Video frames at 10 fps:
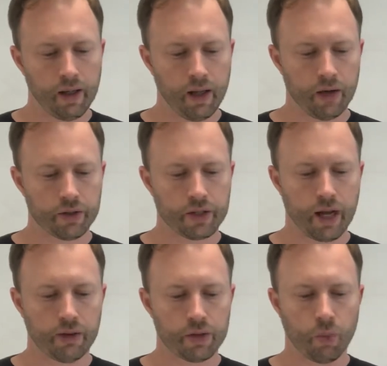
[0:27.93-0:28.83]
and her
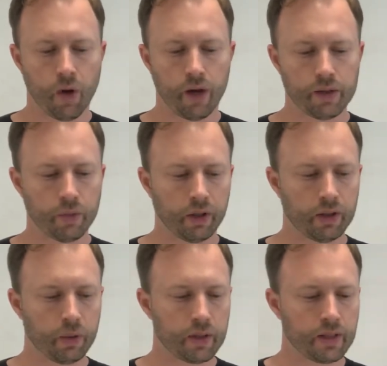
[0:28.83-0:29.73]
stylist Juan is willing
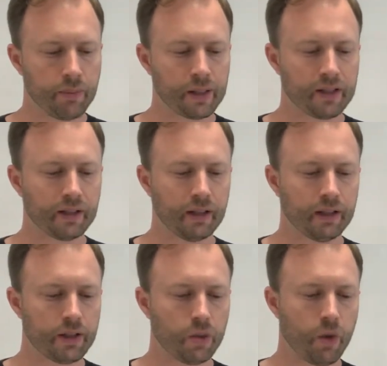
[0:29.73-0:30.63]
to accept as little as
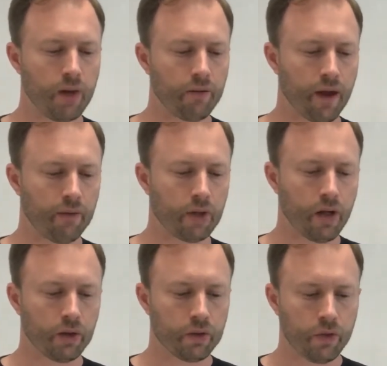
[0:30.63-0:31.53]

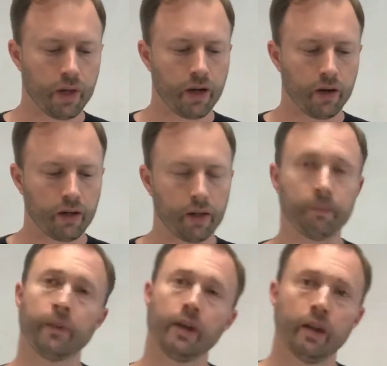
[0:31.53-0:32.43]
$25 for the haircut.
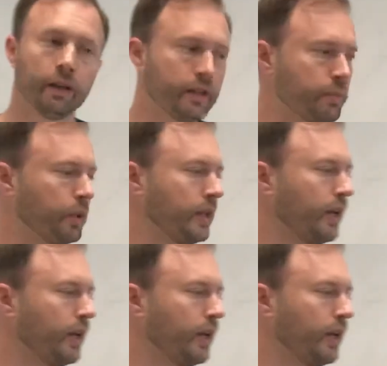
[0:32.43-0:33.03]
Let's put that